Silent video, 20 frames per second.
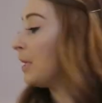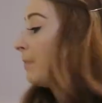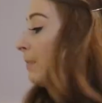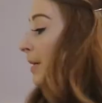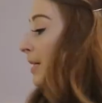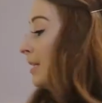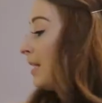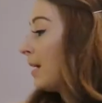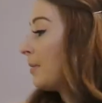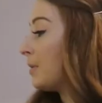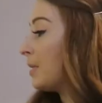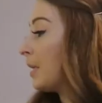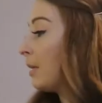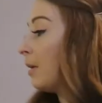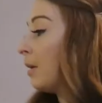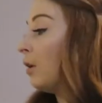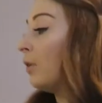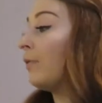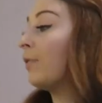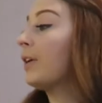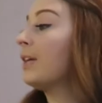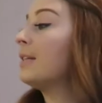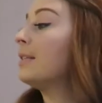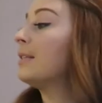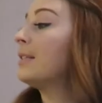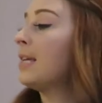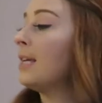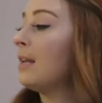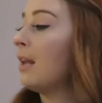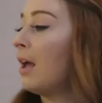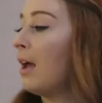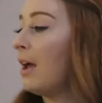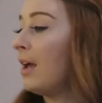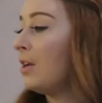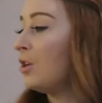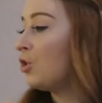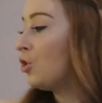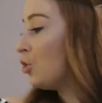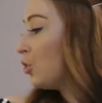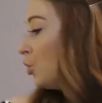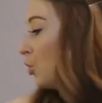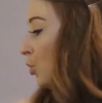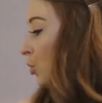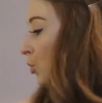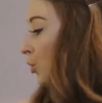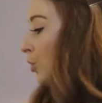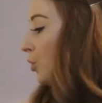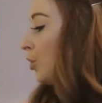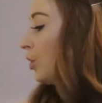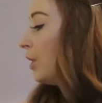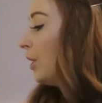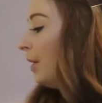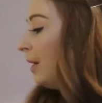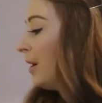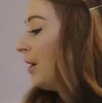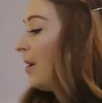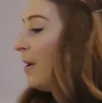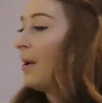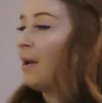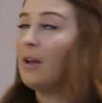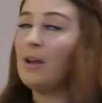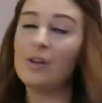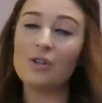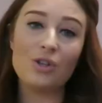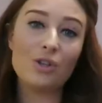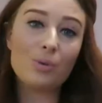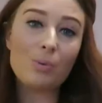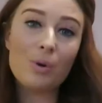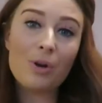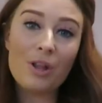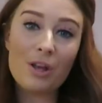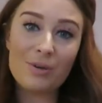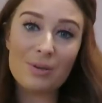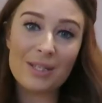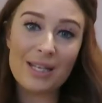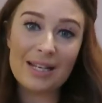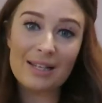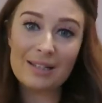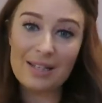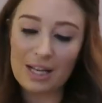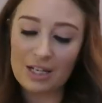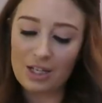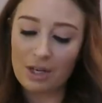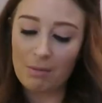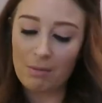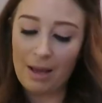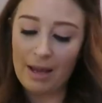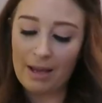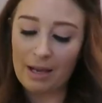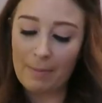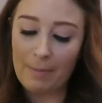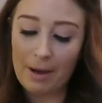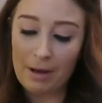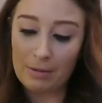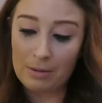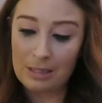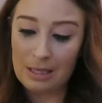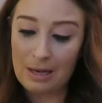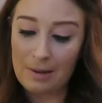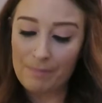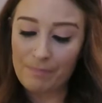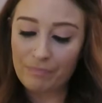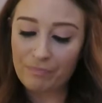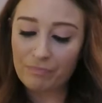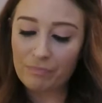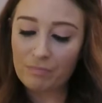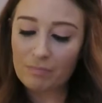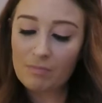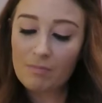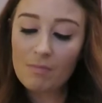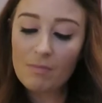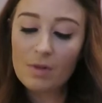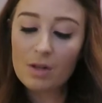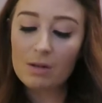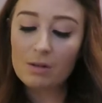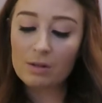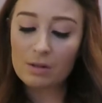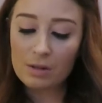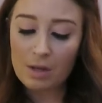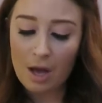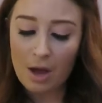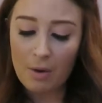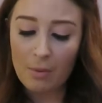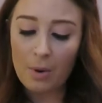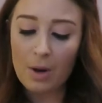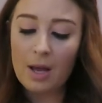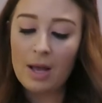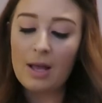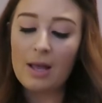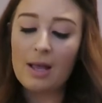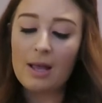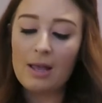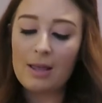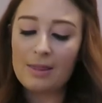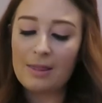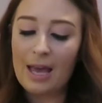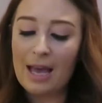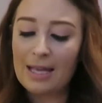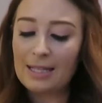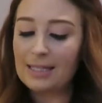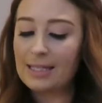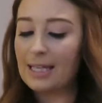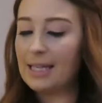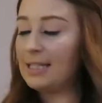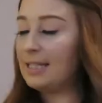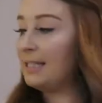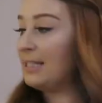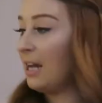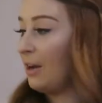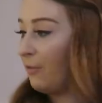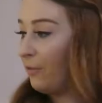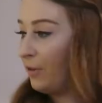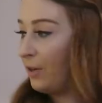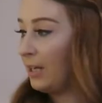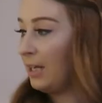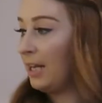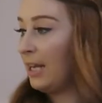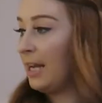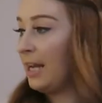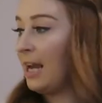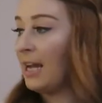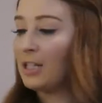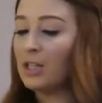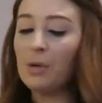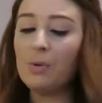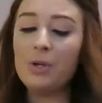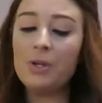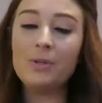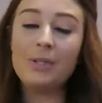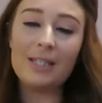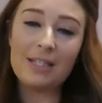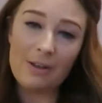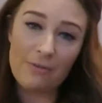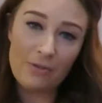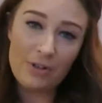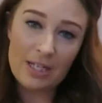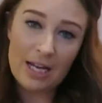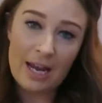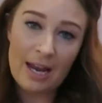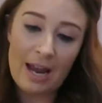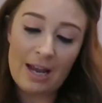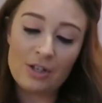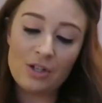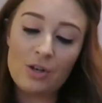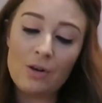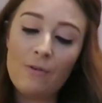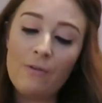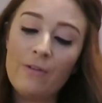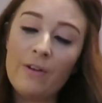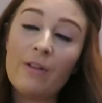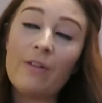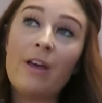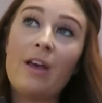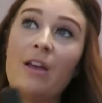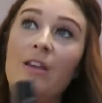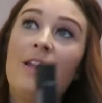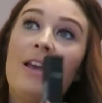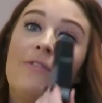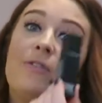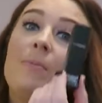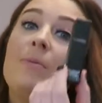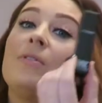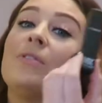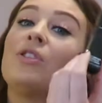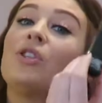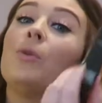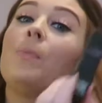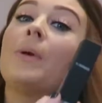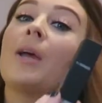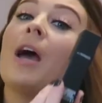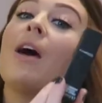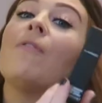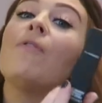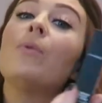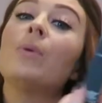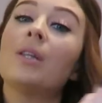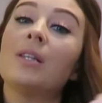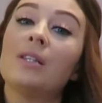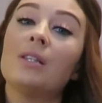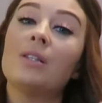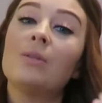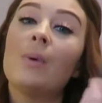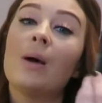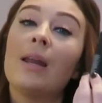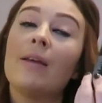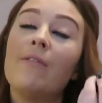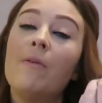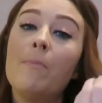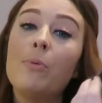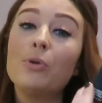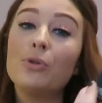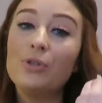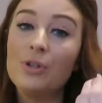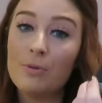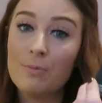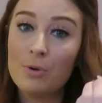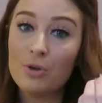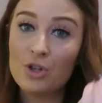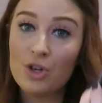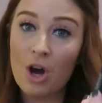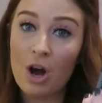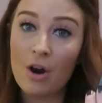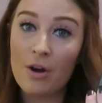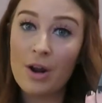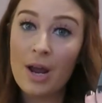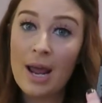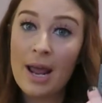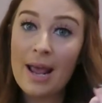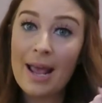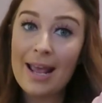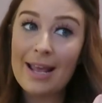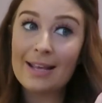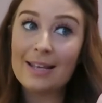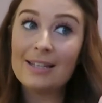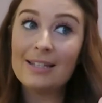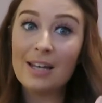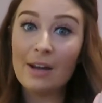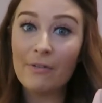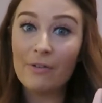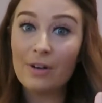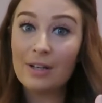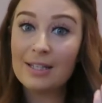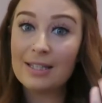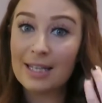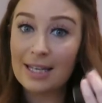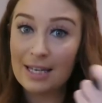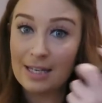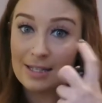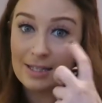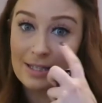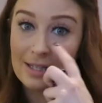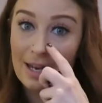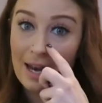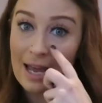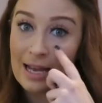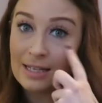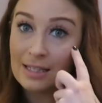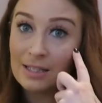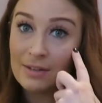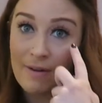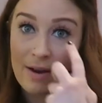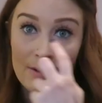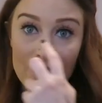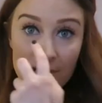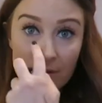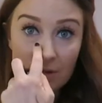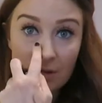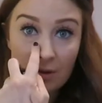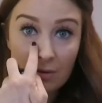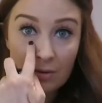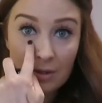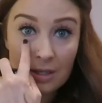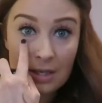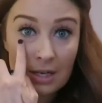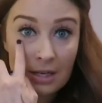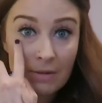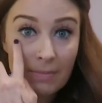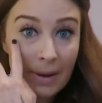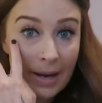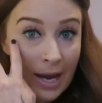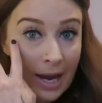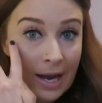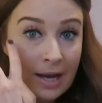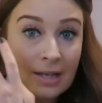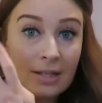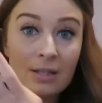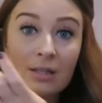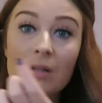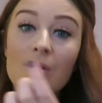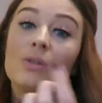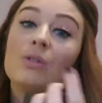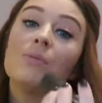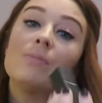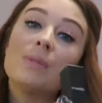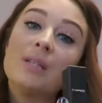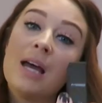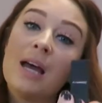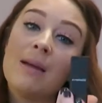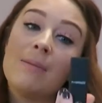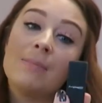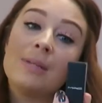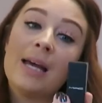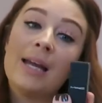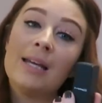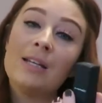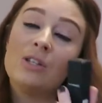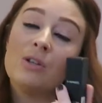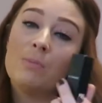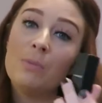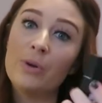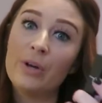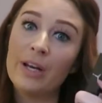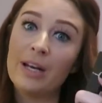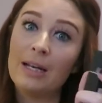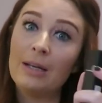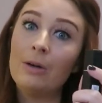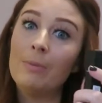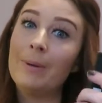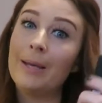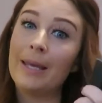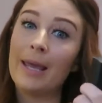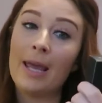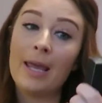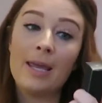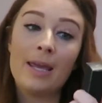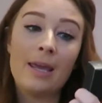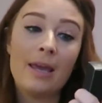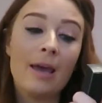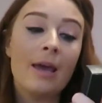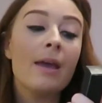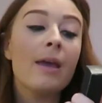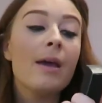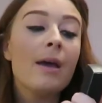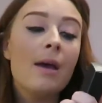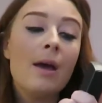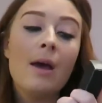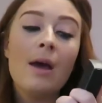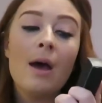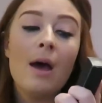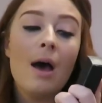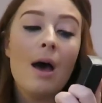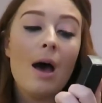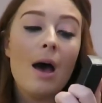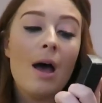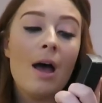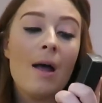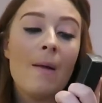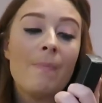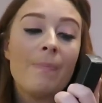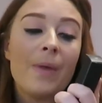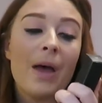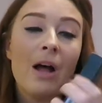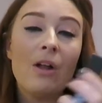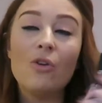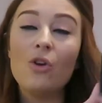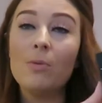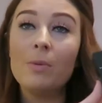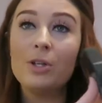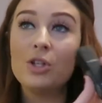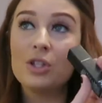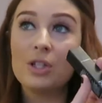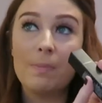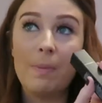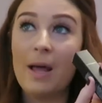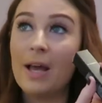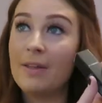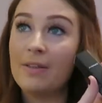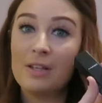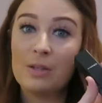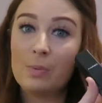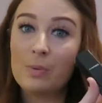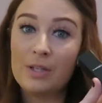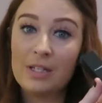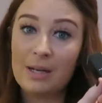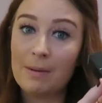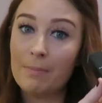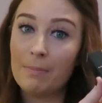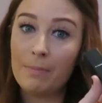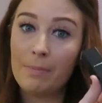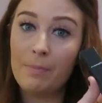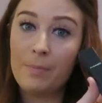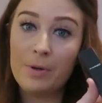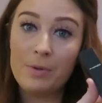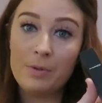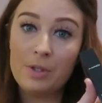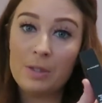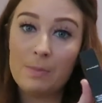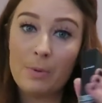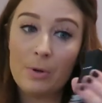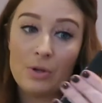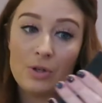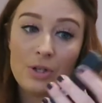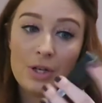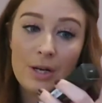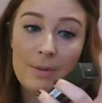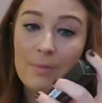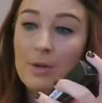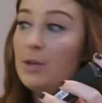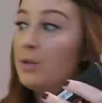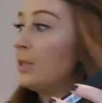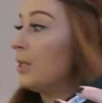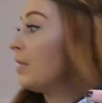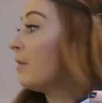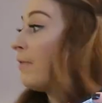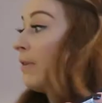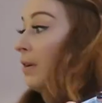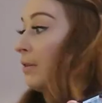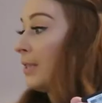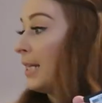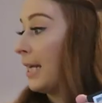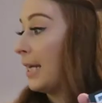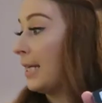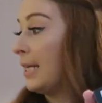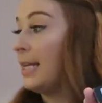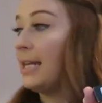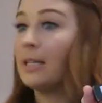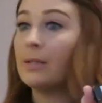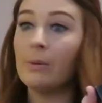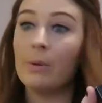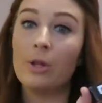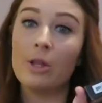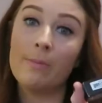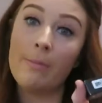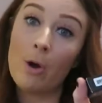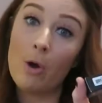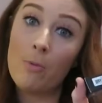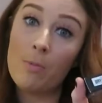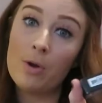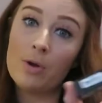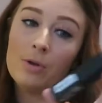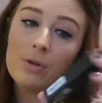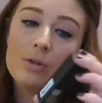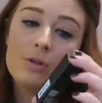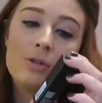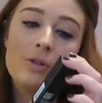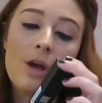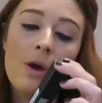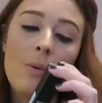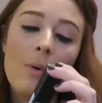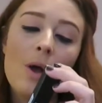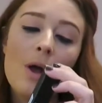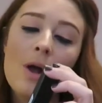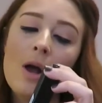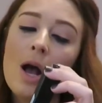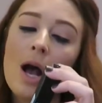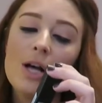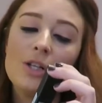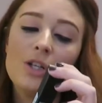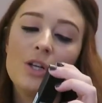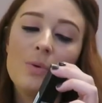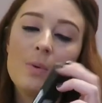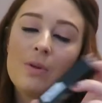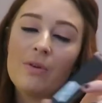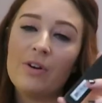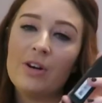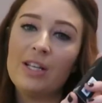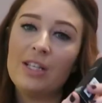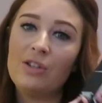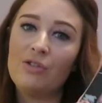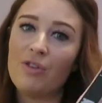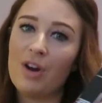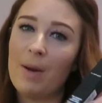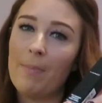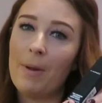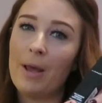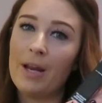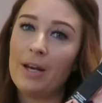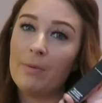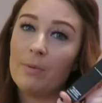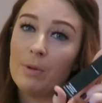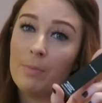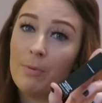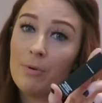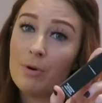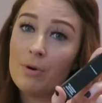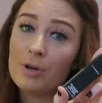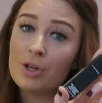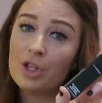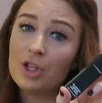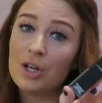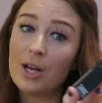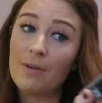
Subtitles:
Because I absolutely love the concealer. It's just one of those things that I don't like about it. So that is definitely, I don't use this every day. I do feel that you have to be super careful with this as well. If you put too much on, it can definitely sink into the lines around underneath my eyes. So sometimes I end up looking a little bit cakey. I'll normally just apply this with a damp beauty sponge, and I'm using the Real Techniques one at the moment. So I don't know whether I need to try applying it with a brush.